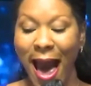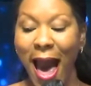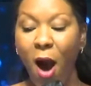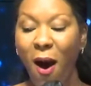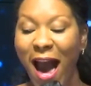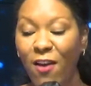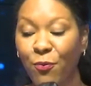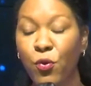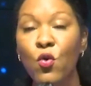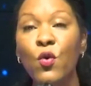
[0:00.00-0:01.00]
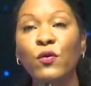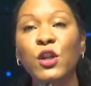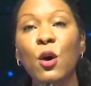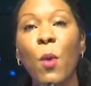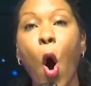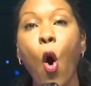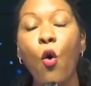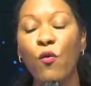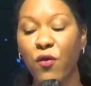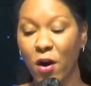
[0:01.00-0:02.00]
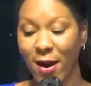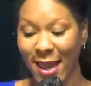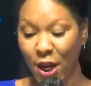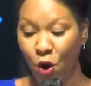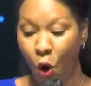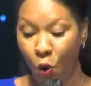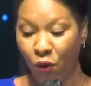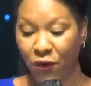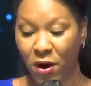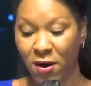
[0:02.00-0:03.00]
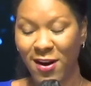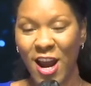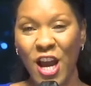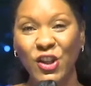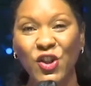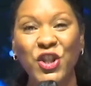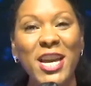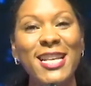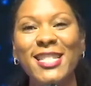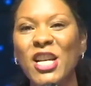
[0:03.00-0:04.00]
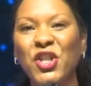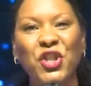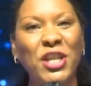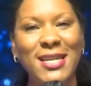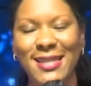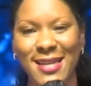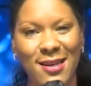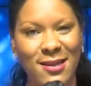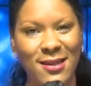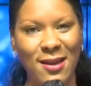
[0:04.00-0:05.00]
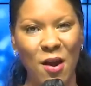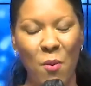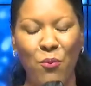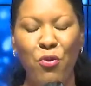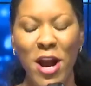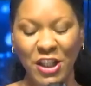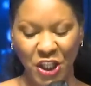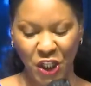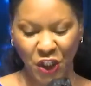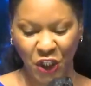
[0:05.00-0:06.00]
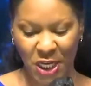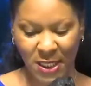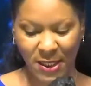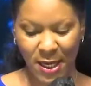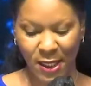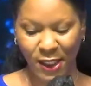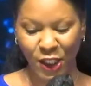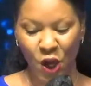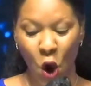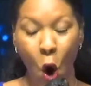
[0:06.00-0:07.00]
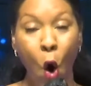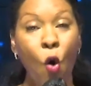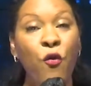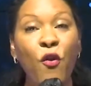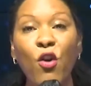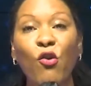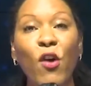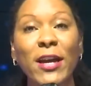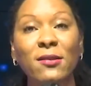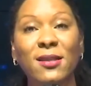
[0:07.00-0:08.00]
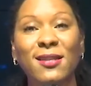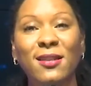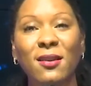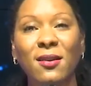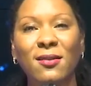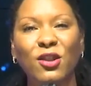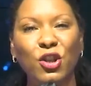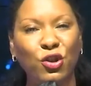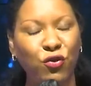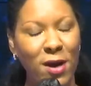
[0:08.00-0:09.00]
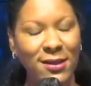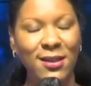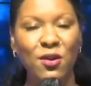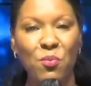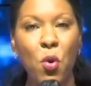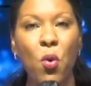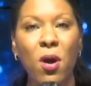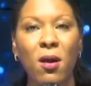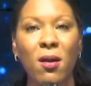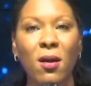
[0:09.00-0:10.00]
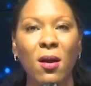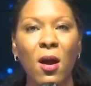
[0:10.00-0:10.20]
how I proved him over and over. Jesus, Jesus, precious Jesus, oh, for grace to trust him more.